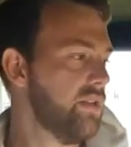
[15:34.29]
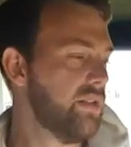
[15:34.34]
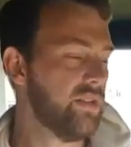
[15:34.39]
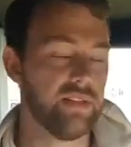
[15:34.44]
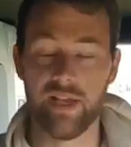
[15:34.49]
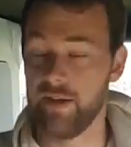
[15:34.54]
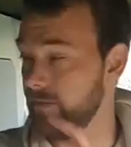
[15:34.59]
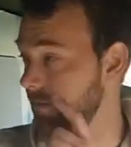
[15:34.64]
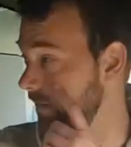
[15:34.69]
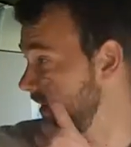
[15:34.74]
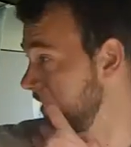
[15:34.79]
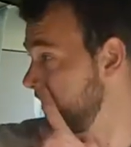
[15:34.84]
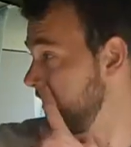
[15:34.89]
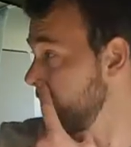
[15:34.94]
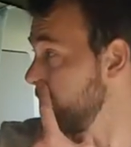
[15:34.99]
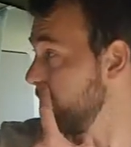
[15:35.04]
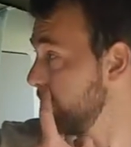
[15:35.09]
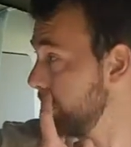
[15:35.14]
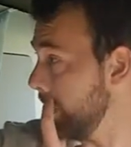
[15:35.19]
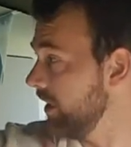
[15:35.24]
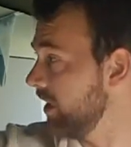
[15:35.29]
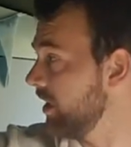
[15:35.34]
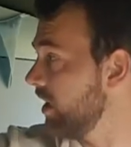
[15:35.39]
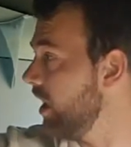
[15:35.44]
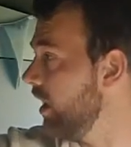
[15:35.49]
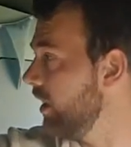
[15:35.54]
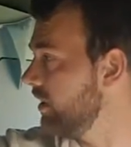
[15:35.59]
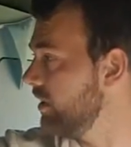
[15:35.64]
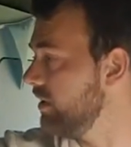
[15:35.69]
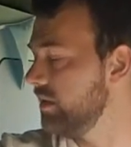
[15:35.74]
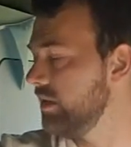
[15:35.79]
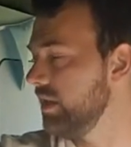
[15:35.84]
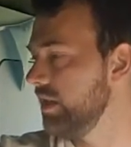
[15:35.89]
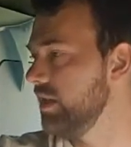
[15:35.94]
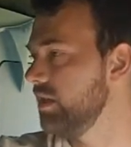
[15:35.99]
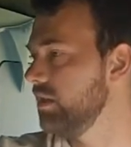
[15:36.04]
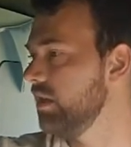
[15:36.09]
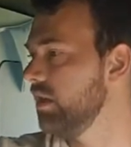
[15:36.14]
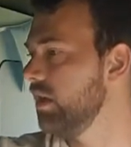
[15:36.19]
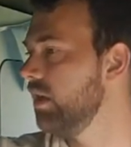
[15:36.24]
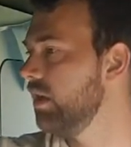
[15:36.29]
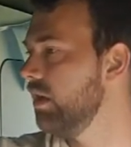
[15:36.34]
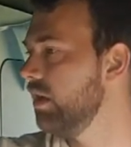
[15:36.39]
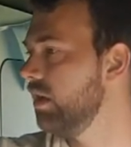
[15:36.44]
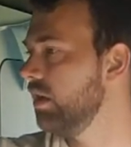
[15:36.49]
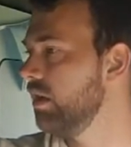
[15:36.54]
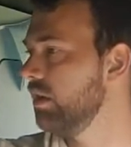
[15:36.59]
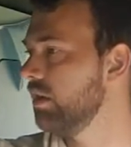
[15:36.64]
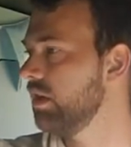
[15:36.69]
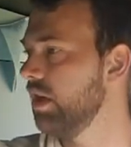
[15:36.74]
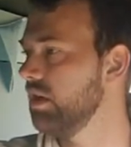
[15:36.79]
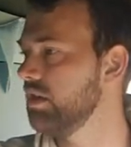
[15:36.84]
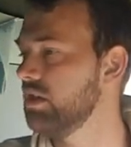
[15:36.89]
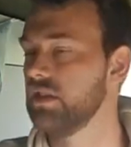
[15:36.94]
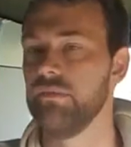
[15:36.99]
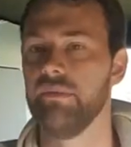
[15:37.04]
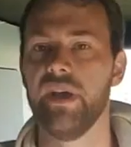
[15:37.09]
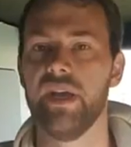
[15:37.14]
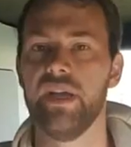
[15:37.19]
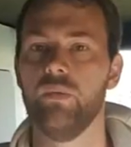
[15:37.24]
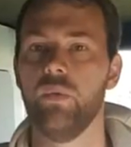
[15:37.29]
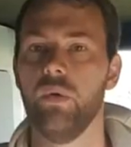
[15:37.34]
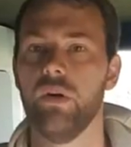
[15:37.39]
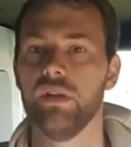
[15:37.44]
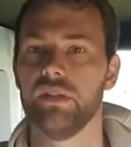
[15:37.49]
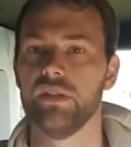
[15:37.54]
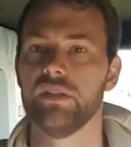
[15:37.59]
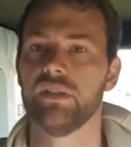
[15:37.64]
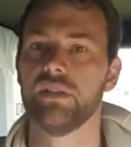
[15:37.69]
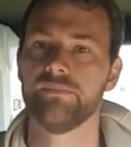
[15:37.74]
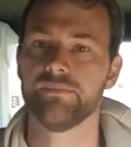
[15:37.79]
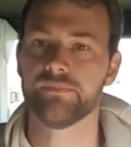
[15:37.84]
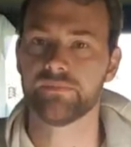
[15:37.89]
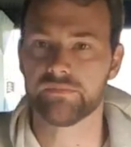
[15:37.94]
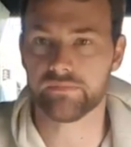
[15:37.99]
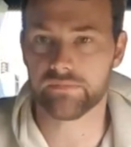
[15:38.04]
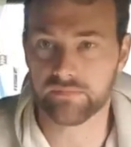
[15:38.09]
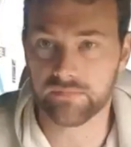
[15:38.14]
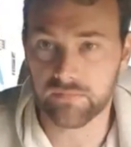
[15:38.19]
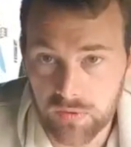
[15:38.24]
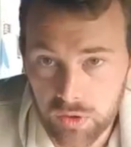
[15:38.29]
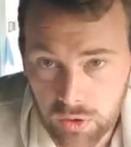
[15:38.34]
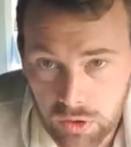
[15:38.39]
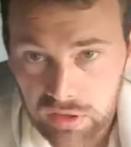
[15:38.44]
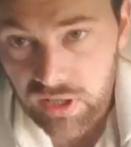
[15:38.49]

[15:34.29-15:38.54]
Definitely install a set of curtains. These are custom made ones, not